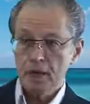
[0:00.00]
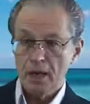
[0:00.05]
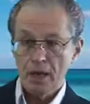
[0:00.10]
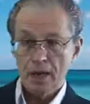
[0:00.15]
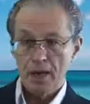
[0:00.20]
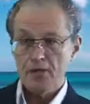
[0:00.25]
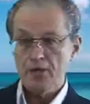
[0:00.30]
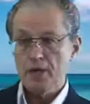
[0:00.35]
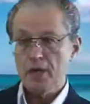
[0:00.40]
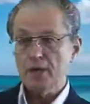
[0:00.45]

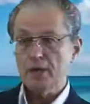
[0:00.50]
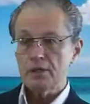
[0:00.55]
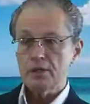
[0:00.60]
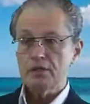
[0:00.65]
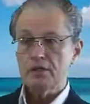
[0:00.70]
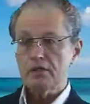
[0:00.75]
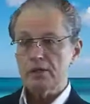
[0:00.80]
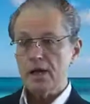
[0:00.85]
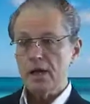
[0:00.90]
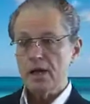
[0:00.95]
As Hegel
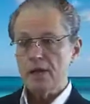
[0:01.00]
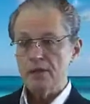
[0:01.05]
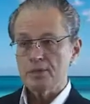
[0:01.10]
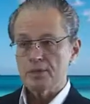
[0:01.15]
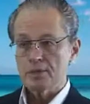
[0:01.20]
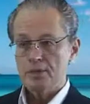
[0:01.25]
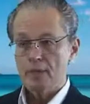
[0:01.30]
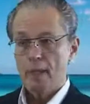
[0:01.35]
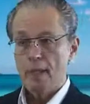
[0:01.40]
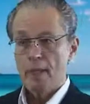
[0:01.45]

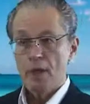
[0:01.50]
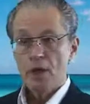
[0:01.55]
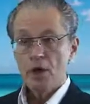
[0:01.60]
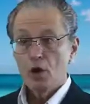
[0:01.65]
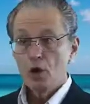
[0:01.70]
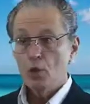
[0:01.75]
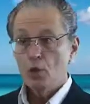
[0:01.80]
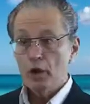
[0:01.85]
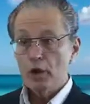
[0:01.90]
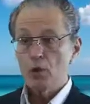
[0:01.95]
says,
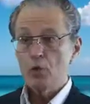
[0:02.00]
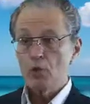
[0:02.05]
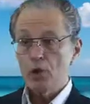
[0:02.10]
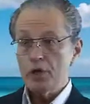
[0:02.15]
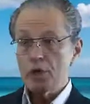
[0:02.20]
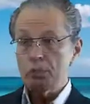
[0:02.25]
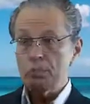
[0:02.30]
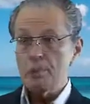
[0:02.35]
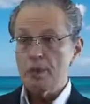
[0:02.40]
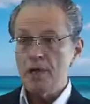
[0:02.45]
we
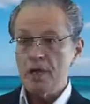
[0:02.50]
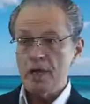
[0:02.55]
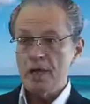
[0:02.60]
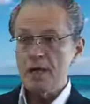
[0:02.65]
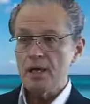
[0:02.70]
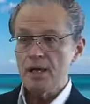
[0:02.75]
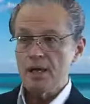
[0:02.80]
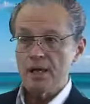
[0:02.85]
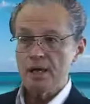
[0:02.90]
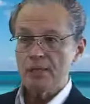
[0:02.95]
would
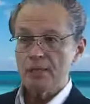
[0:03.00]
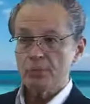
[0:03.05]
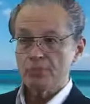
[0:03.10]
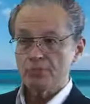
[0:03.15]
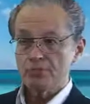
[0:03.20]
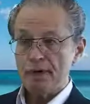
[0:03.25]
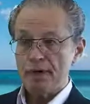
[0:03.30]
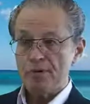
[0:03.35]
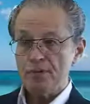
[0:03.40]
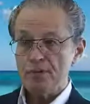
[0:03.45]
be in the
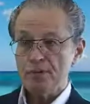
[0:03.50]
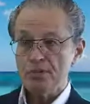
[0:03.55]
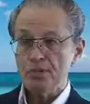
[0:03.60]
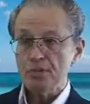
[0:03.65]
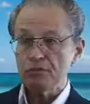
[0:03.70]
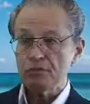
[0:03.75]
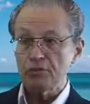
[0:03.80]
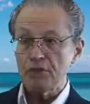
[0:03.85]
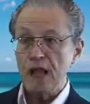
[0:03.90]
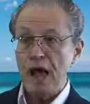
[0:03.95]
presence
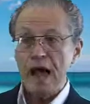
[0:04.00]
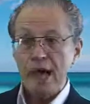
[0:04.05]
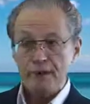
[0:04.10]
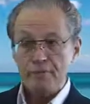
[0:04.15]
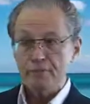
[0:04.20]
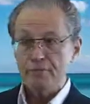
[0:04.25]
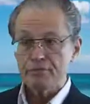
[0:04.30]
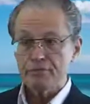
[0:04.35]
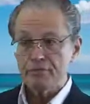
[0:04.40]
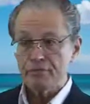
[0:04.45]
of
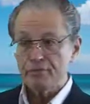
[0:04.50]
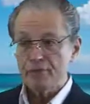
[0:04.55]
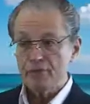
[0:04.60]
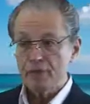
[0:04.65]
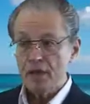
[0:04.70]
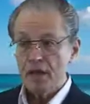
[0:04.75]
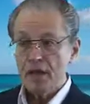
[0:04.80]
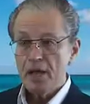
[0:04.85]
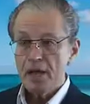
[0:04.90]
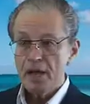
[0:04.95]
life
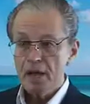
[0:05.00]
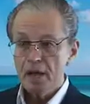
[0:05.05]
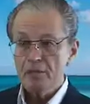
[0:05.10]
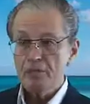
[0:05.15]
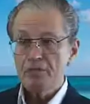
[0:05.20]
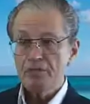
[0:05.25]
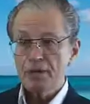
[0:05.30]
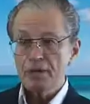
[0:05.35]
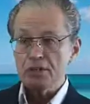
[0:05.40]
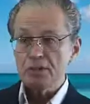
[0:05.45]

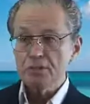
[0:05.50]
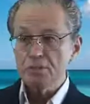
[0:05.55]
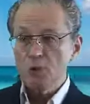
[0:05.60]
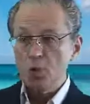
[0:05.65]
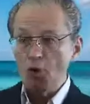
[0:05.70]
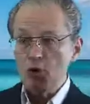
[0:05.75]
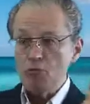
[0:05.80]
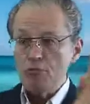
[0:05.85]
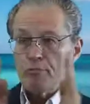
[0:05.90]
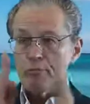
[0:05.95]
if this
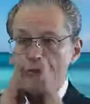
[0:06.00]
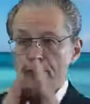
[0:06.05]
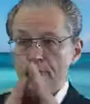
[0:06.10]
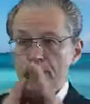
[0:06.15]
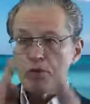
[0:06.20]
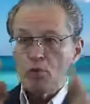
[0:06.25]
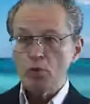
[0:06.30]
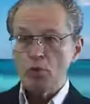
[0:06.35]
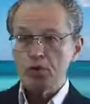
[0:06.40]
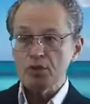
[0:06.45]

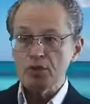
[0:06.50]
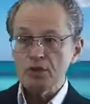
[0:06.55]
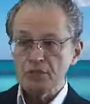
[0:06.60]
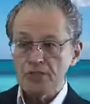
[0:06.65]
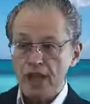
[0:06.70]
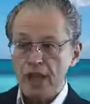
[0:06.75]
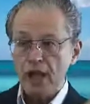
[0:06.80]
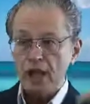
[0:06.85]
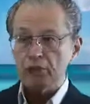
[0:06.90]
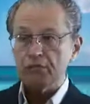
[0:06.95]
movement was
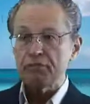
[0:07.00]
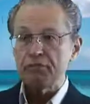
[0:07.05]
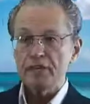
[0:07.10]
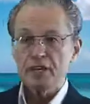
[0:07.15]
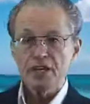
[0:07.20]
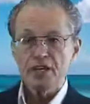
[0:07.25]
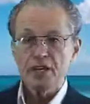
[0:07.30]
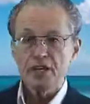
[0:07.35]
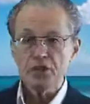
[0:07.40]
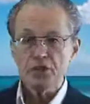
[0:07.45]

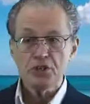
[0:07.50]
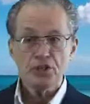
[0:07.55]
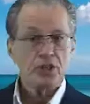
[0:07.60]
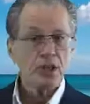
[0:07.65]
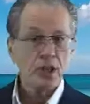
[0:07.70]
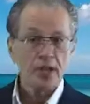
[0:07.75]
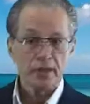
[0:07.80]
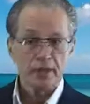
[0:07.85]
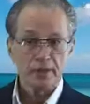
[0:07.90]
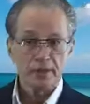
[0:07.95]

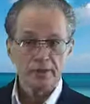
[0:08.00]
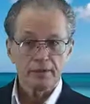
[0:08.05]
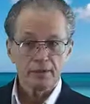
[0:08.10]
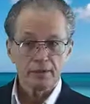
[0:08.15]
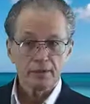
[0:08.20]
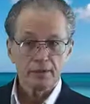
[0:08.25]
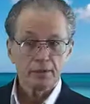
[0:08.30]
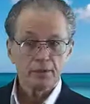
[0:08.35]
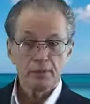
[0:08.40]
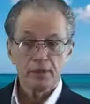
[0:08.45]
self-initiated,
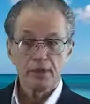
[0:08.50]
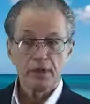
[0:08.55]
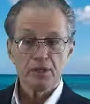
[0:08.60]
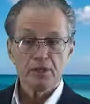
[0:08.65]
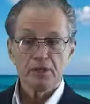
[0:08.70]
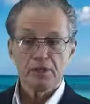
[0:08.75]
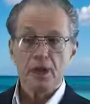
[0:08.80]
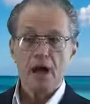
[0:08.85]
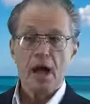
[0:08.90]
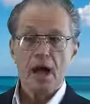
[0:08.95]
but
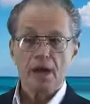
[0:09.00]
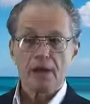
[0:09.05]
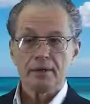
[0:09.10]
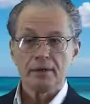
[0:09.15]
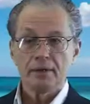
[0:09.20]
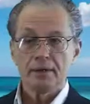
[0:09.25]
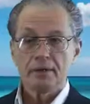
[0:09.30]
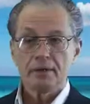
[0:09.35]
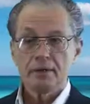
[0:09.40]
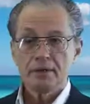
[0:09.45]
it's not.
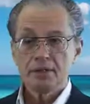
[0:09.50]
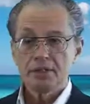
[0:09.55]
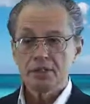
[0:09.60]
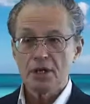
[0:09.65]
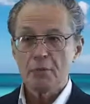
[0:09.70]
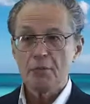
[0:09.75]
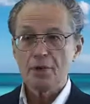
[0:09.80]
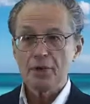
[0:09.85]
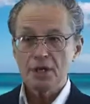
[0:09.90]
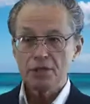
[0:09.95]

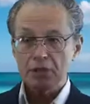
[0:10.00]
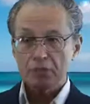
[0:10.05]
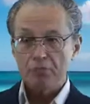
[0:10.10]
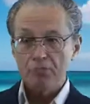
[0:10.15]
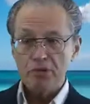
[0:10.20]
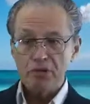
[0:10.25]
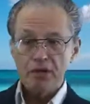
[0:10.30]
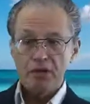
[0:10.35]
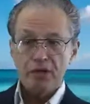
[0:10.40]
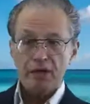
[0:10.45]
Someone has to
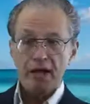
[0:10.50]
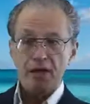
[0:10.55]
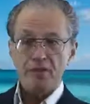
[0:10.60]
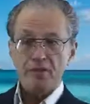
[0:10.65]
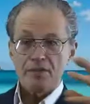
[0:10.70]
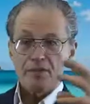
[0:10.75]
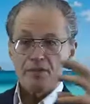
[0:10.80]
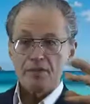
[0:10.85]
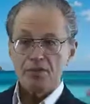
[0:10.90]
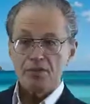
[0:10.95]
bring
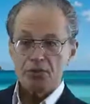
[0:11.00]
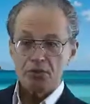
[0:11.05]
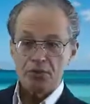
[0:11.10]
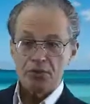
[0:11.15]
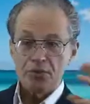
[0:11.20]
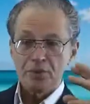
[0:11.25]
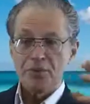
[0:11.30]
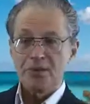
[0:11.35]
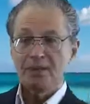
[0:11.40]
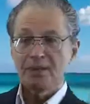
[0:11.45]
together the
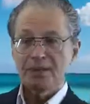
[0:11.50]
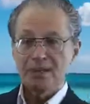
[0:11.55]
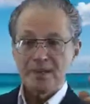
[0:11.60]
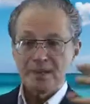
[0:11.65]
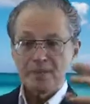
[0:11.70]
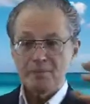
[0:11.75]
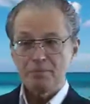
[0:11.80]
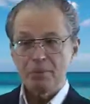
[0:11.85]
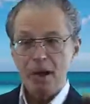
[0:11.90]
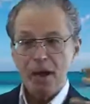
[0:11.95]
two
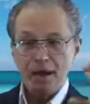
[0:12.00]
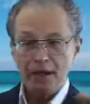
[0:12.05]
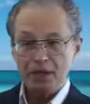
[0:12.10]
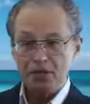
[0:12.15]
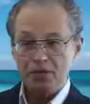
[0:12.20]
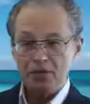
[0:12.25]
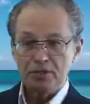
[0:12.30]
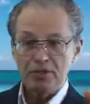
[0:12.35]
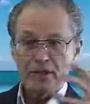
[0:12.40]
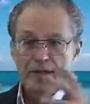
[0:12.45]

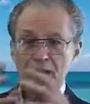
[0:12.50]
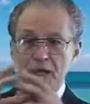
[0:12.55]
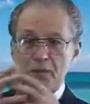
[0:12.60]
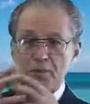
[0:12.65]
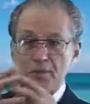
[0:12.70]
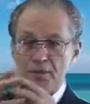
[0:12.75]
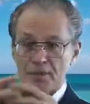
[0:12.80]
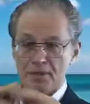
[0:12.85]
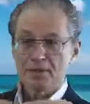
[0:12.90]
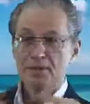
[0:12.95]
bodies and
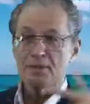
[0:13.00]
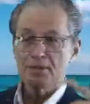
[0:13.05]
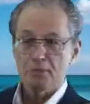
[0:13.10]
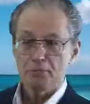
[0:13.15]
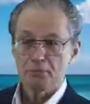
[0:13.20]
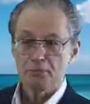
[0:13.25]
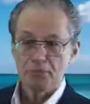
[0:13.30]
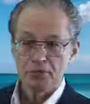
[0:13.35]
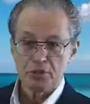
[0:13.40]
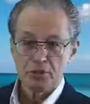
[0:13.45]
elements
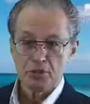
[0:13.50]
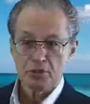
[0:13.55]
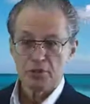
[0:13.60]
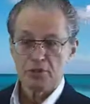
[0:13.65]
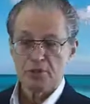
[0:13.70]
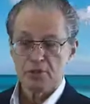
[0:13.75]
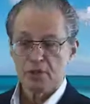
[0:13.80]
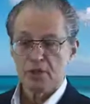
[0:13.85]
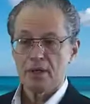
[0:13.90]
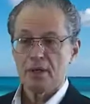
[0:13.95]
to
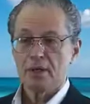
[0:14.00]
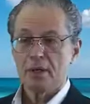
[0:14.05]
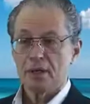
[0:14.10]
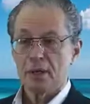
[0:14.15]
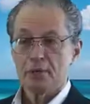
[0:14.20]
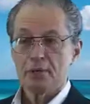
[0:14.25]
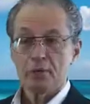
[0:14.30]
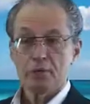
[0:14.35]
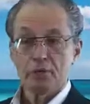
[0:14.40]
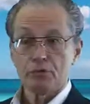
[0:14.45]
produce a
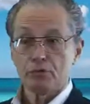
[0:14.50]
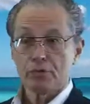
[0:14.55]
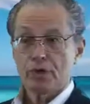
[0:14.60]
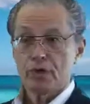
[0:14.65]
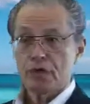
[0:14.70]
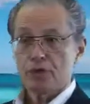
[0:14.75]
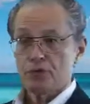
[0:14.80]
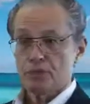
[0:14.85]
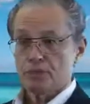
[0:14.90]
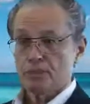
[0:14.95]
chemical
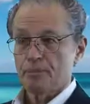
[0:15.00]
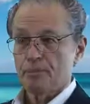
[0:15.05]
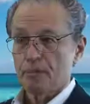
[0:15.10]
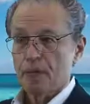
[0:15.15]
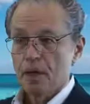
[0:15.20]
reaction.